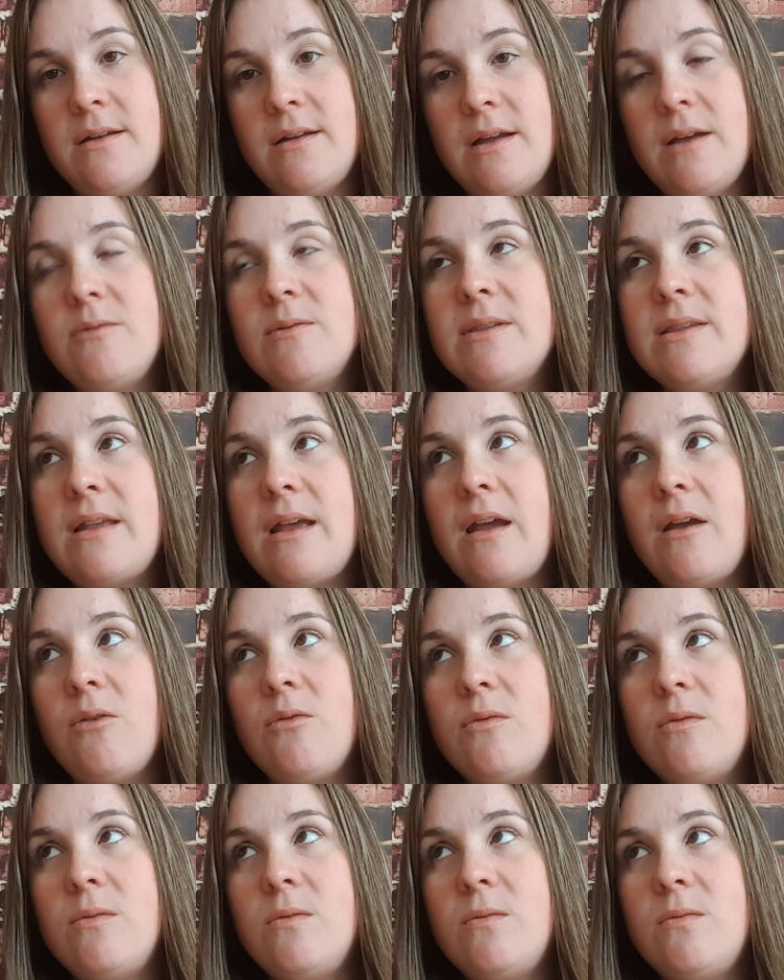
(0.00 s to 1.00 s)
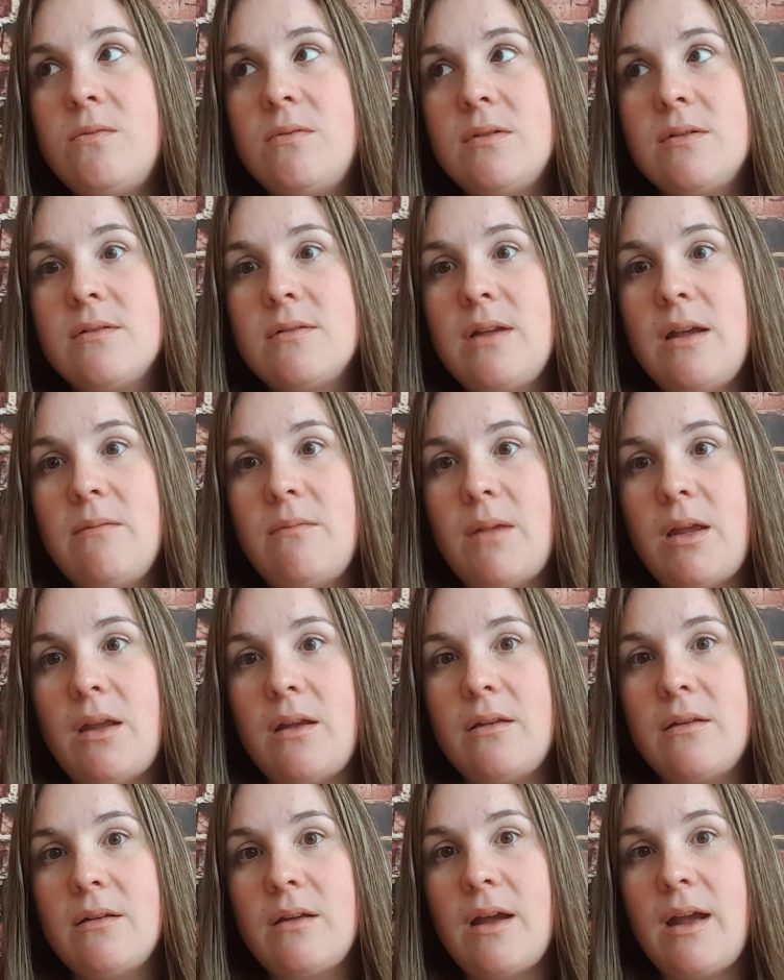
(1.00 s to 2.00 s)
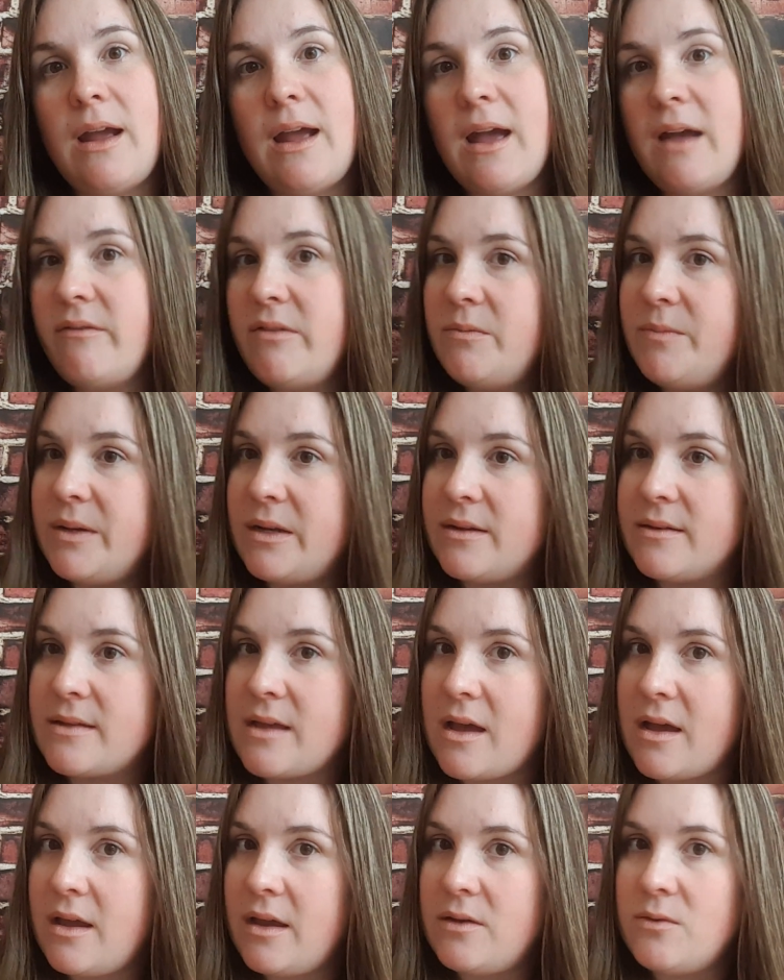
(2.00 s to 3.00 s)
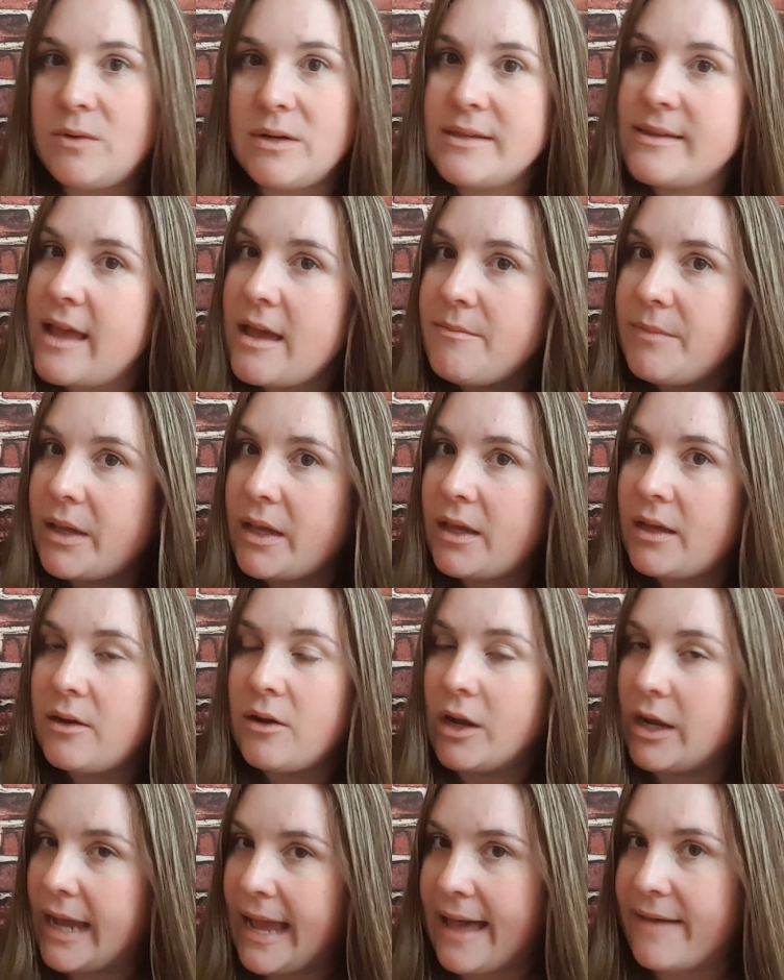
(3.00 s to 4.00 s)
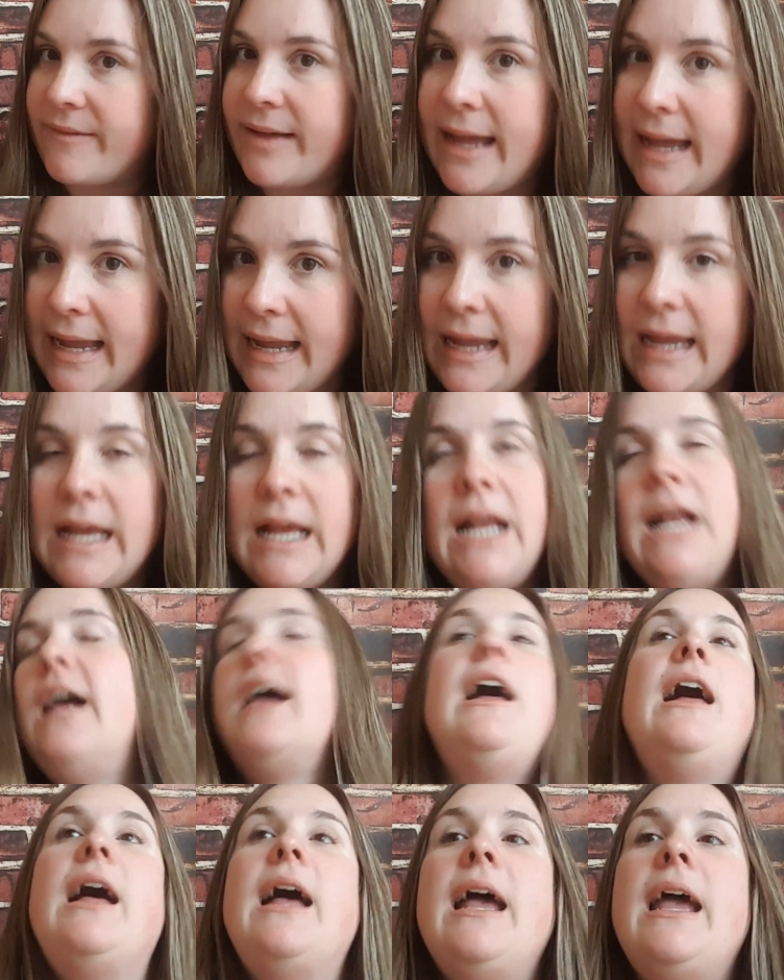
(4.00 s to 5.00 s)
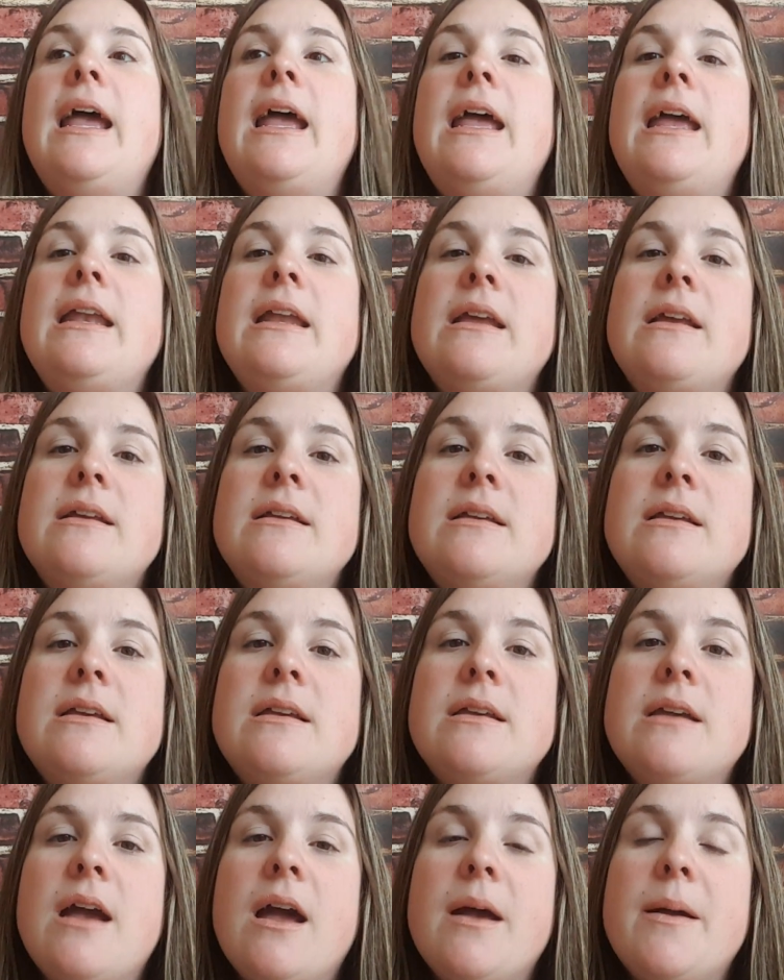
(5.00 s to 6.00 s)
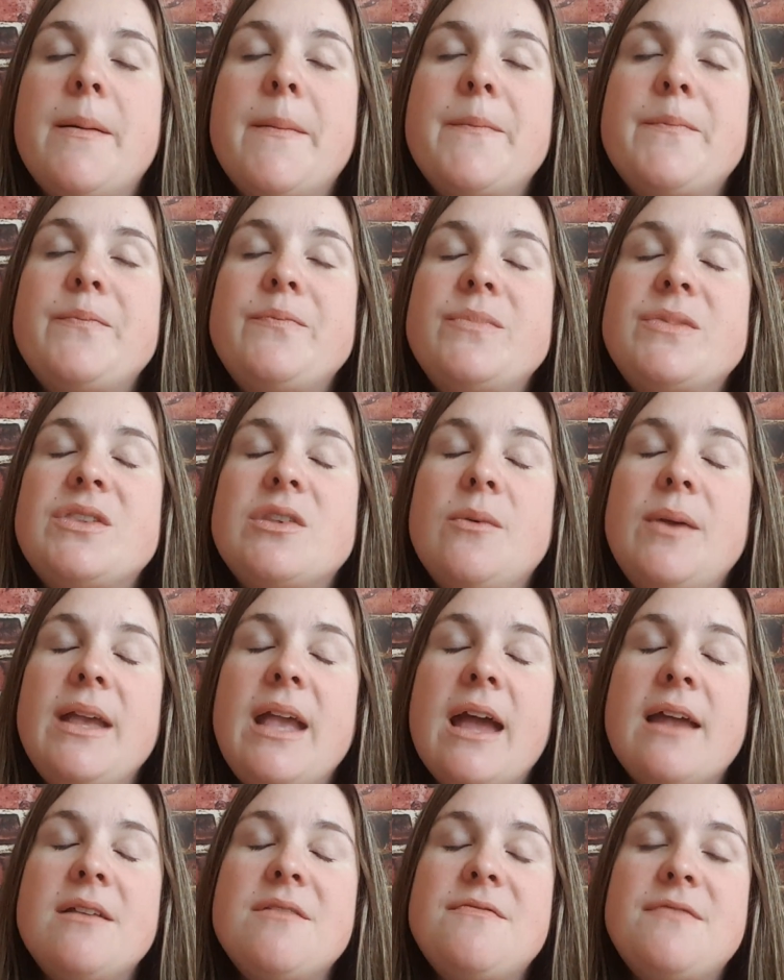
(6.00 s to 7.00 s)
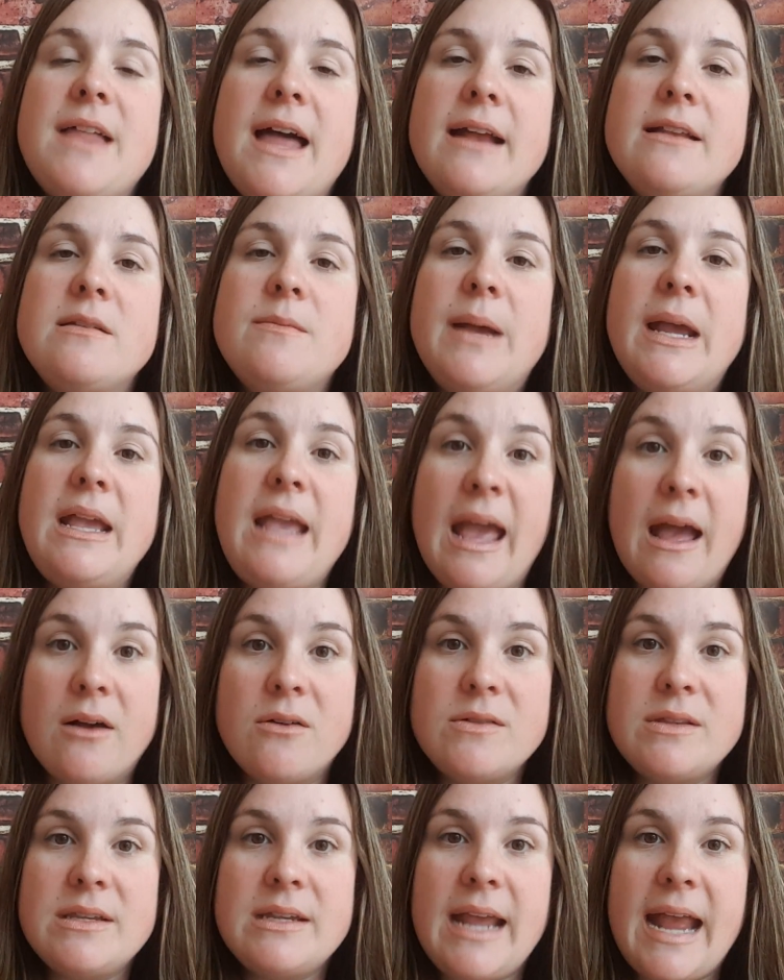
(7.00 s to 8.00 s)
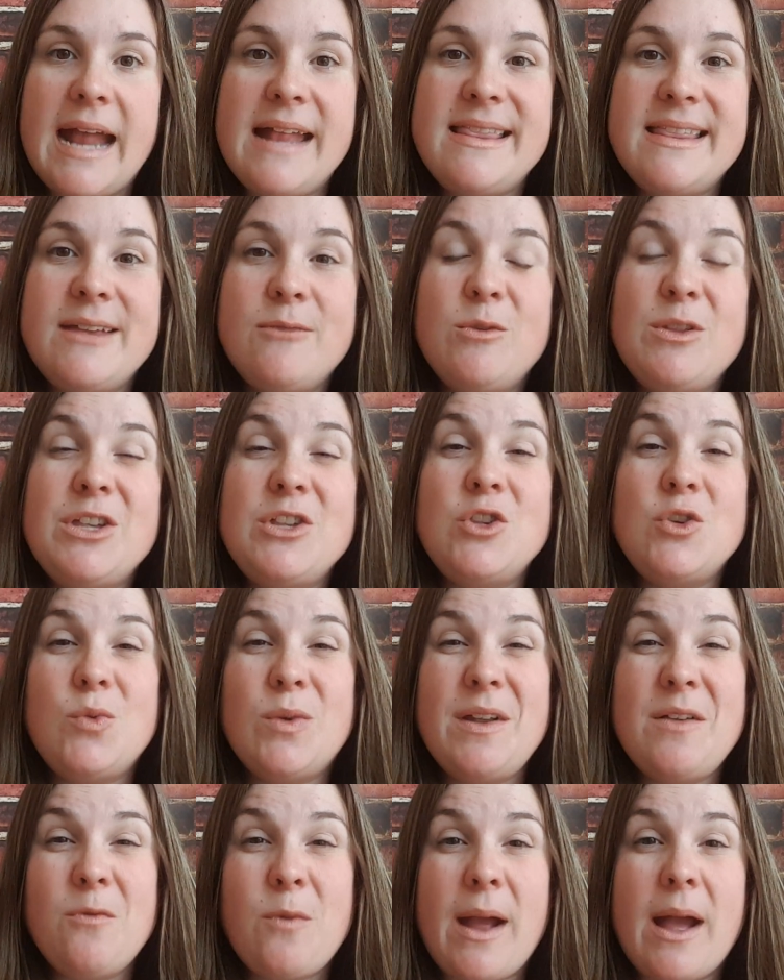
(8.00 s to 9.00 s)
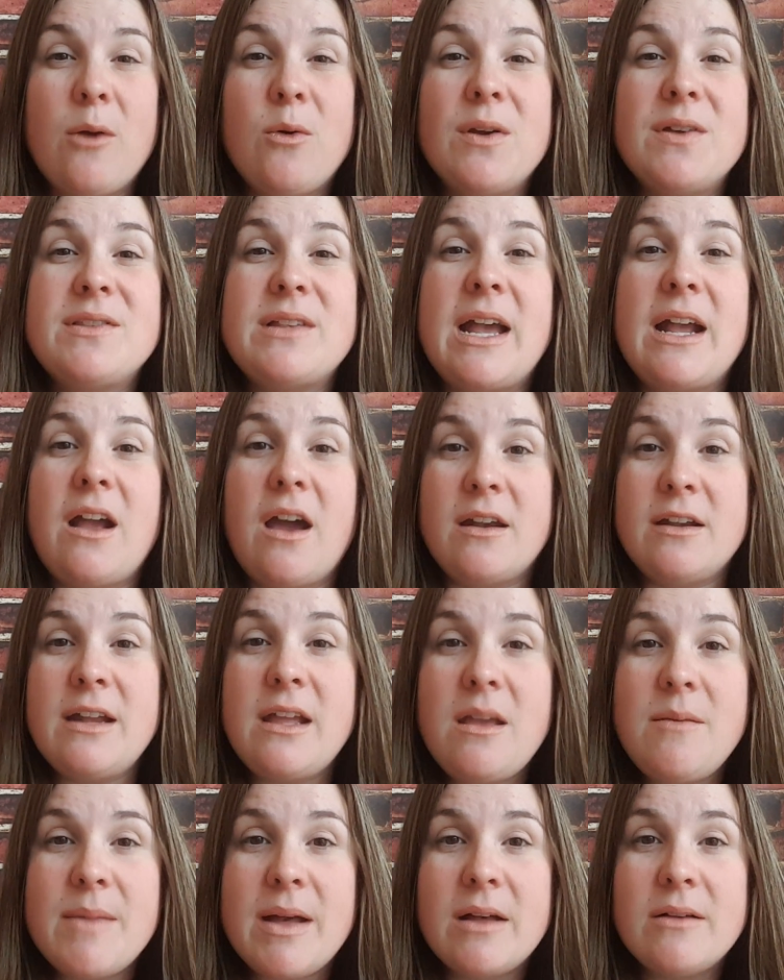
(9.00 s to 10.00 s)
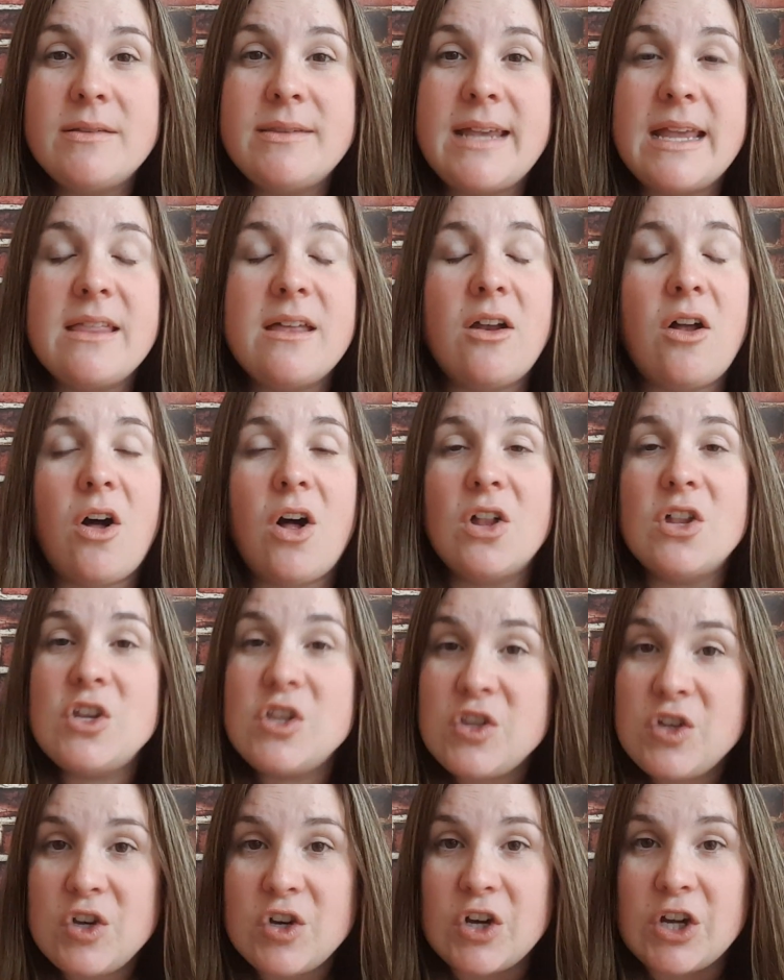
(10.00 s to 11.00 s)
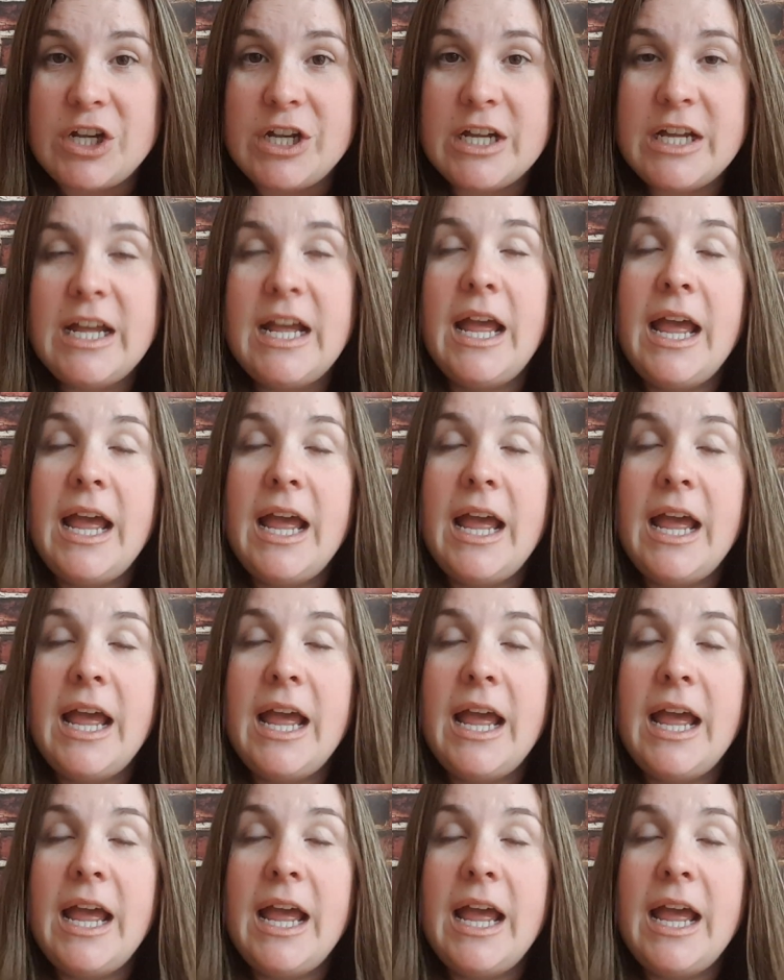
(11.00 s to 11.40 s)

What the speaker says: I was like, well, what does that mean? I haven't been assigned. What does that mean? Well, have I? And he, so he kind of flagged my account. And then within 24 hours, I got an email saying that all is good.